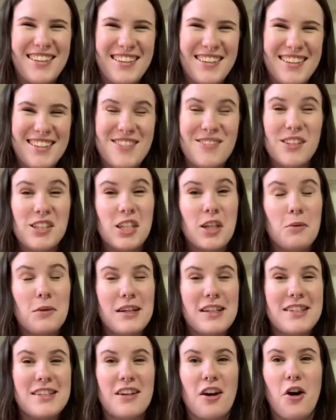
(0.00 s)
especially when
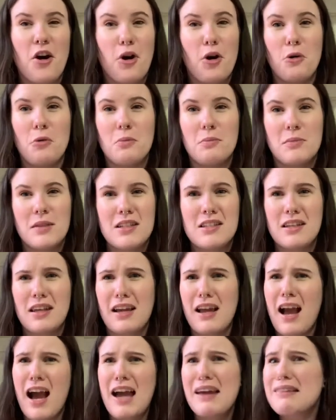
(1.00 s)
it's in a home. It's like,
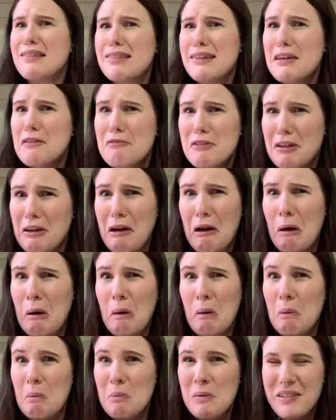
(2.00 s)
I live in a
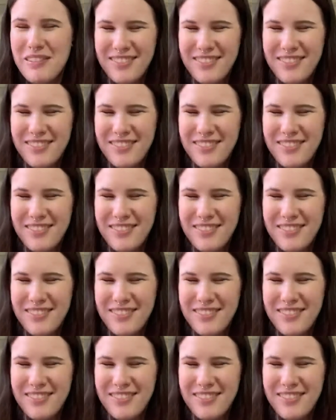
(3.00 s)
home.